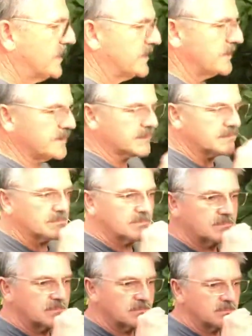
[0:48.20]
you can
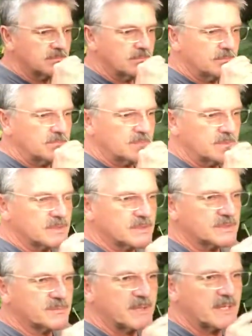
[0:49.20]
you can
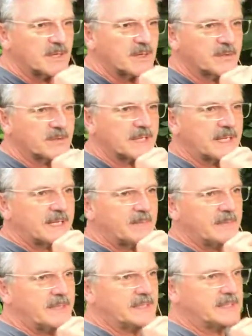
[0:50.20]
smell them. They're kind of
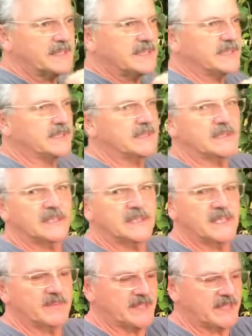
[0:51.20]
minty,
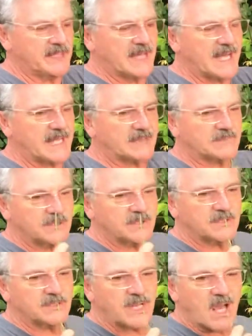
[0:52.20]
lemony like. You
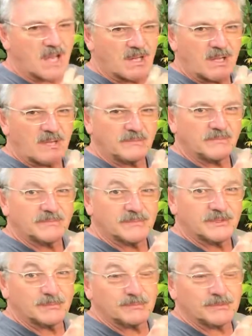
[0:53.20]
can
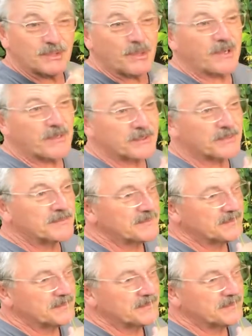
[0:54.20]
you can chew on them